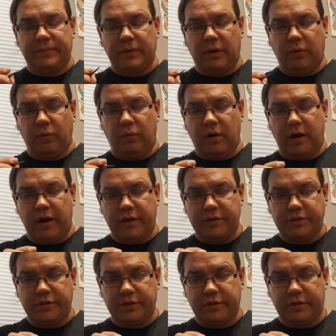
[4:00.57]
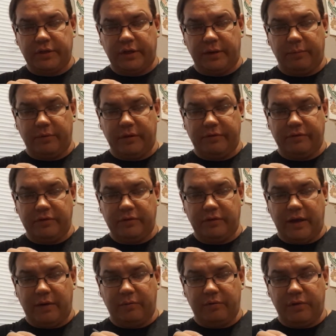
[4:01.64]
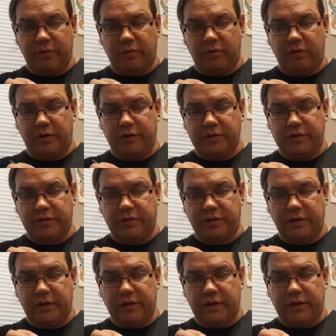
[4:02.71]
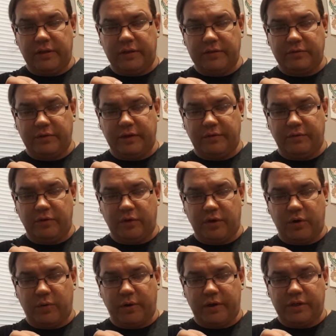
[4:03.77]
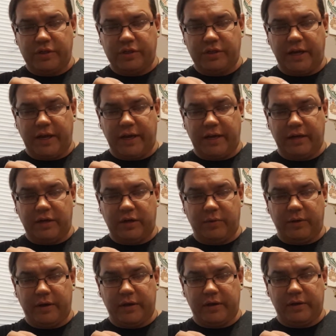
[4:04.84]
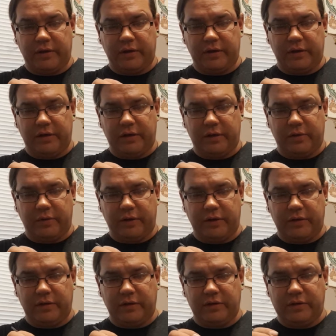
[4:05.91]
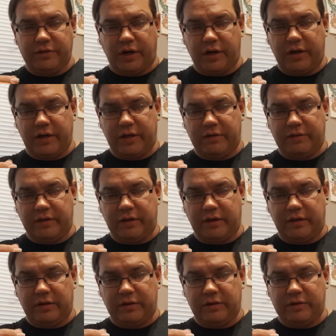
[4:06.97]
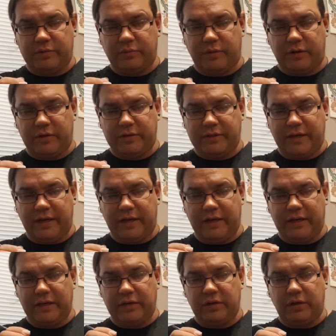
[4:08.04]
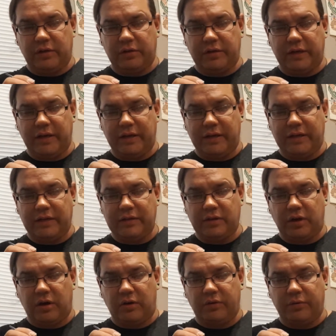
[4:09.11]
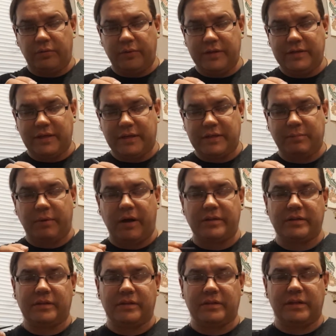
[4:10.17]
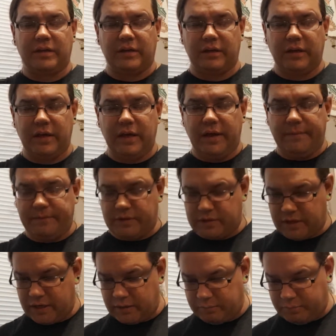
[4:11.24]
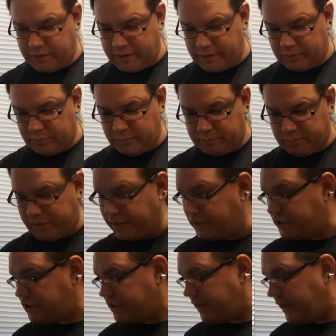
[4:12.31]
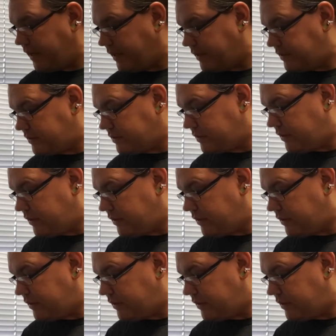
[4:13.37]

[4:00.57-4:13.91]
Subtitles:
a wash, and we'll even do that with the orange, and this will give you a quick shade, a quick darkening of the color, as well as getting it into all the recess spots, and it's gonna just kind of play shades,